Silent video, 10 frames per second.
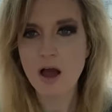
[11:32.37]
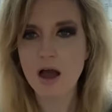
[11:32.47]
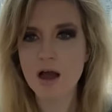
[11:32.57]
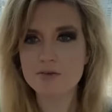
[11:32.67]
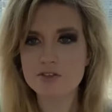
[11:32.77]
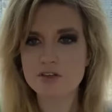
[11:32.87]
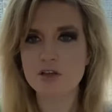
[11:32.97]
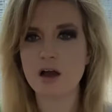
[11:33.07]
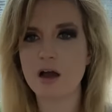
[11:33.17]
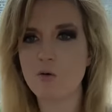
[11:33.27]
Uh, says,
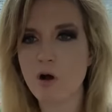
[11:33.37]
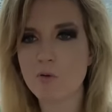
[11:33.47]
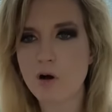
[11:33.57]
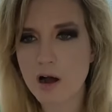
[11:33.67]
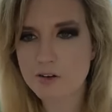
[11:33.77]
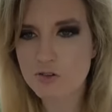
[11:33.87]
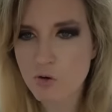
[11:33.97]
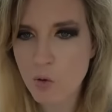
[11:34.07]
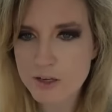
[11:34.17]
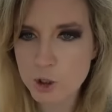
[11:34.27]
uh, odd
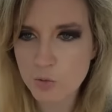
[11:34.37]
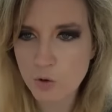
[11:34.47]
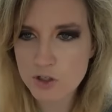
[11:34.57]
question.